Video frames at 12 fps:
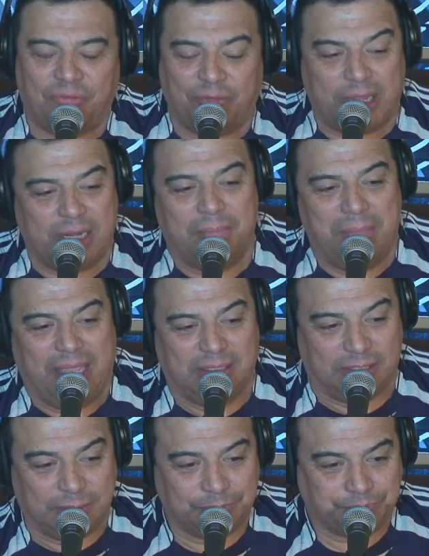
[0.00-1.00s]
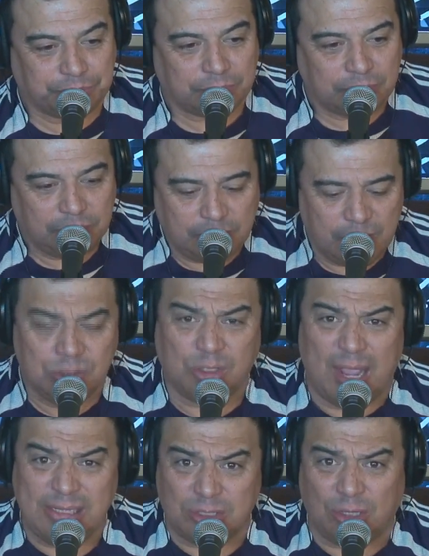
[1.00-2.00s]
fucking amazing.
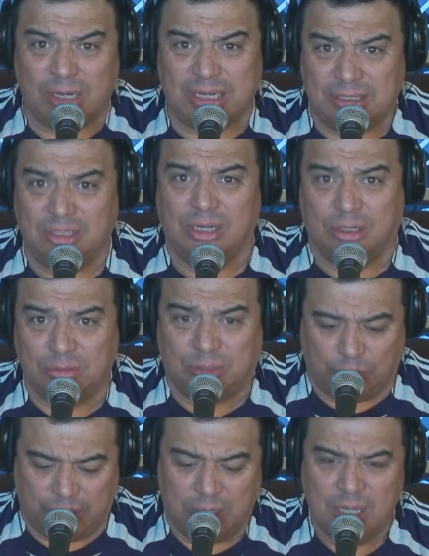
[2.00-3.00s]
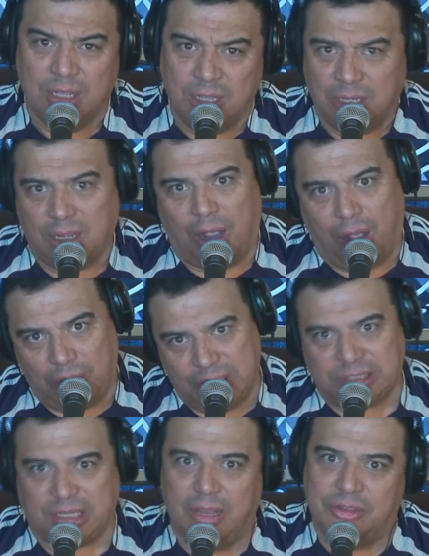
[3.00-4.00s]
So I started, doing all
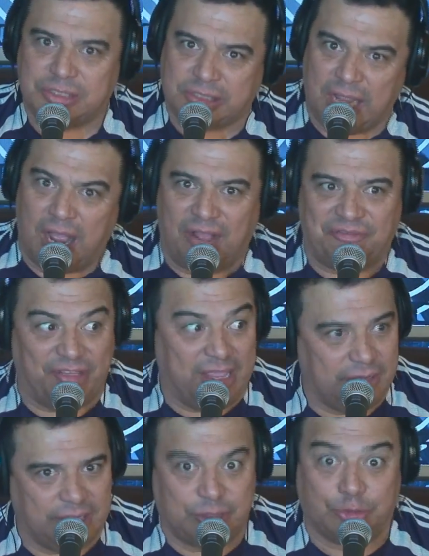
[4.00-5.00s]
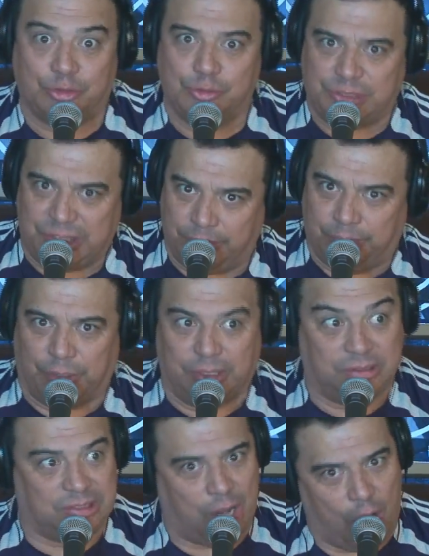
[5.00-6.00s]
this other stuff and introducing
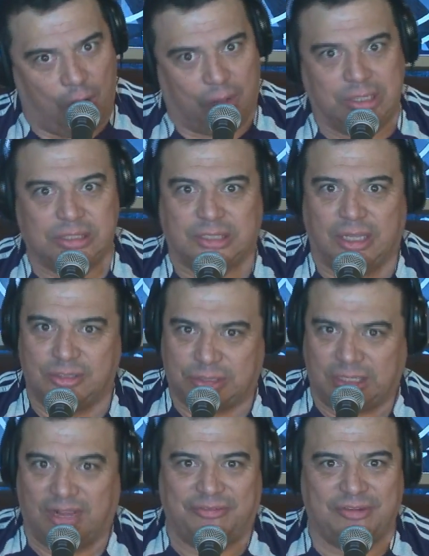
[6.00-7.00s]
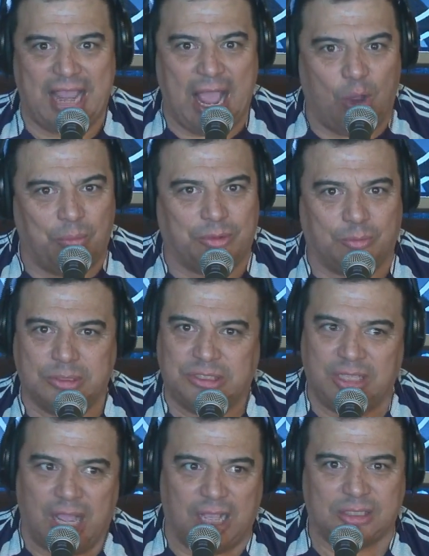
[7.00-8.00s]
Bert to all this other stuff. And Albert
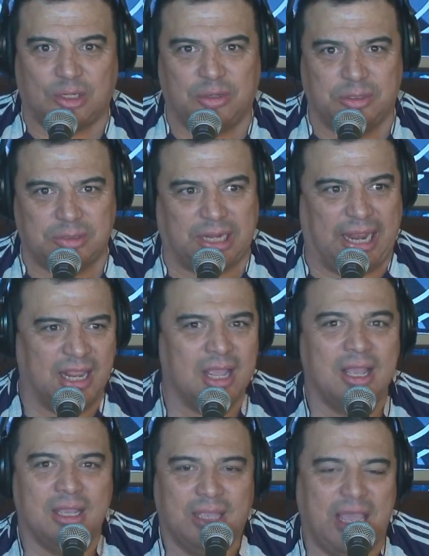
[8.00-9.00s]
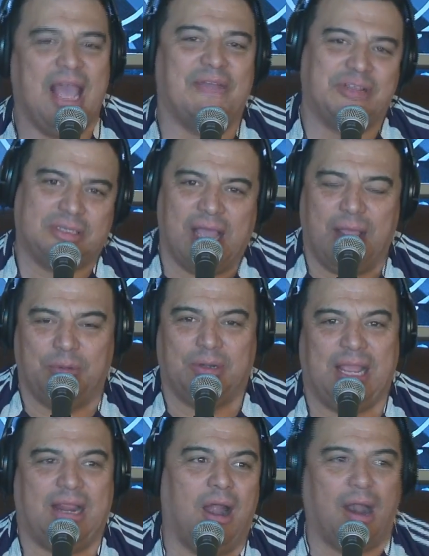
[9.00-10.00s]
was young, so he was like, every time
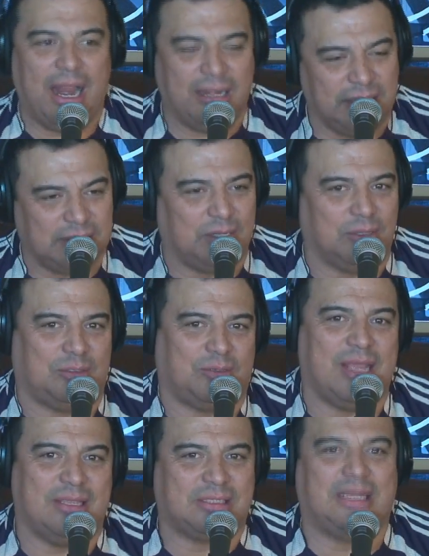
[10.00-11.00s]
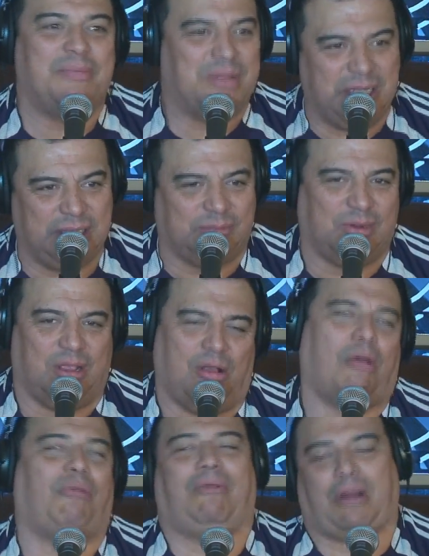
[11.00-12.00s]
we were like, all right, let's go try this Lebanese.
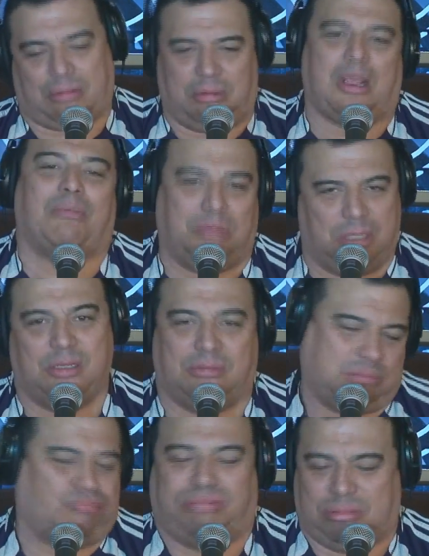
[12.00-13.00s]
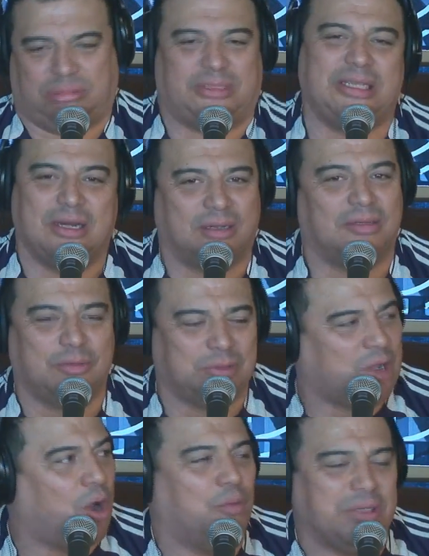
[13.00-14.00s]
Oh, fucking Lebanese. It was